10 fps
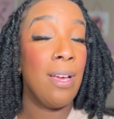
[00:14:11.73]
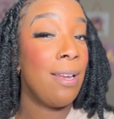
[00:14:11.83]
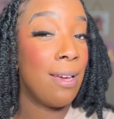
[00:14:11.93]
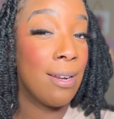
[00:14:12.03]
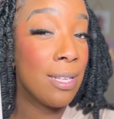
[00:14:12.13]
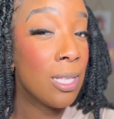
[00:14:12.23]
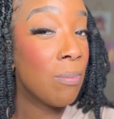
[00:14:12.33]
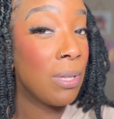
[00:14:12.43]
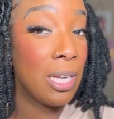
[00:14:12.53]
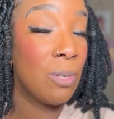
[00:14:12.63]
Now this lip
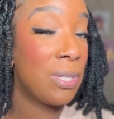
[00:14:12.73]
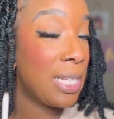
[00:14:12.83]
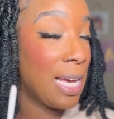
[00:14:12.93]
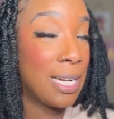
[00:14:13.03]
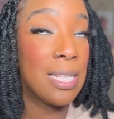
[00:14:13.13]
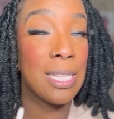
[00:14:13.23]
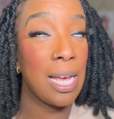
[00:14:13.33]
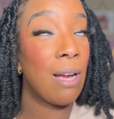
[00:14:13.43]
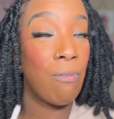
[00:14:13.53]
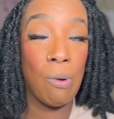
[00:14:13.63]
liner was out of
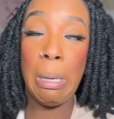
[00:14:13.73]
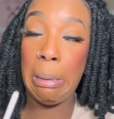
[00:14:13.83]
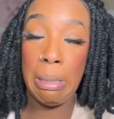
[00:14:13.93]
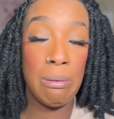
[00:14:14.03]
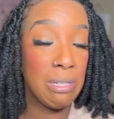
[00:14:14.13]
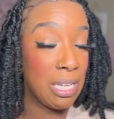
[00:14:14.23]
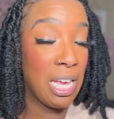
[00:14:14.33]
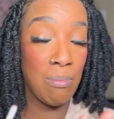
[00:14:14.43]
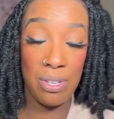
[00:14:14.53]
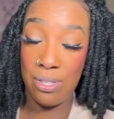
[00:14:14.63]
stock for a long
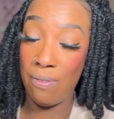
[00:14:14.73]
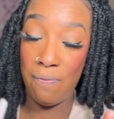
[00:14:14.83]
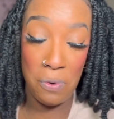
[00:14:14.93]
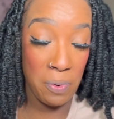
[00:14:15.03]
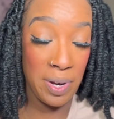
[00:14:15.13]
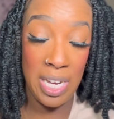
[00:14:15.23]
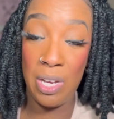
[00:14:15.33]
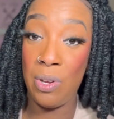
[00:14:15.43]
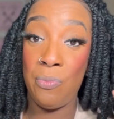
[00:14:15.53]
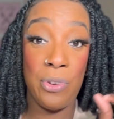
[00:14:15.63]
time on Sephora
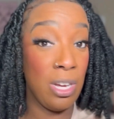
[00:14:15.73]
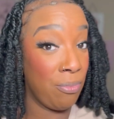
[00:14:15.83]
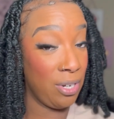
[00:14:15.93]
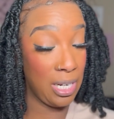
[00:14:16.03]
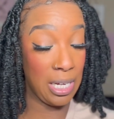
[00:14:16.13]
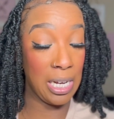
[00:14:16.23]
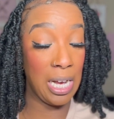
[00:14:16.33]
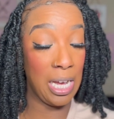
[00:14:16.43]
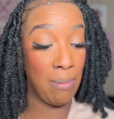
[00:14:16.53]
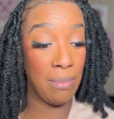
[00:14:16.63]
and
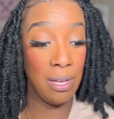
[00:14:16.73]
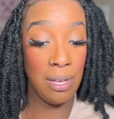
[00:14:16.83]
rarebeauty.com.